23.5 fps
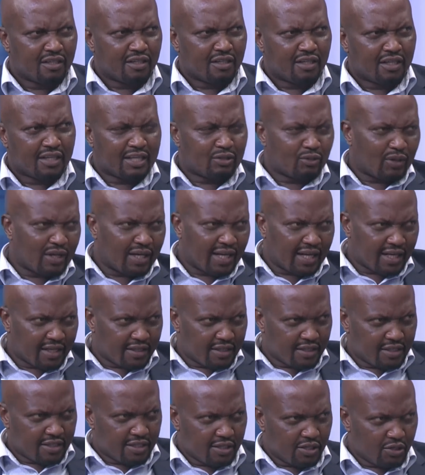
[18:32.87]
That's why I like
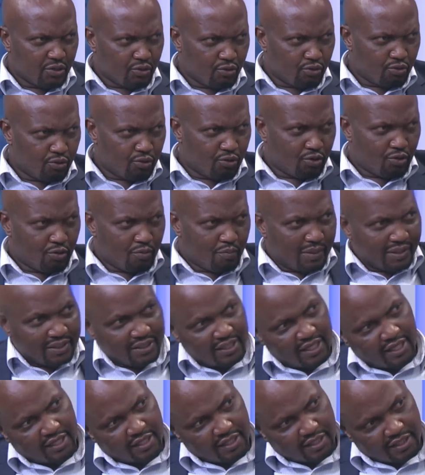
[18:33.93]
this new
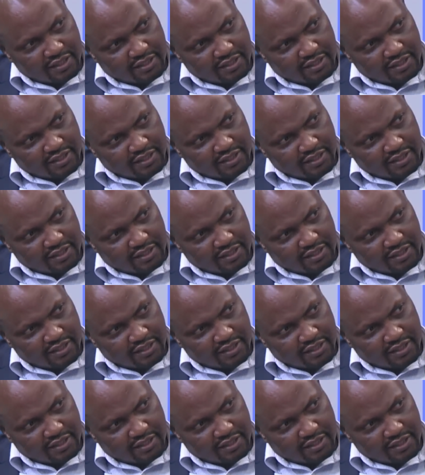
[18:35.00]
Matiang'i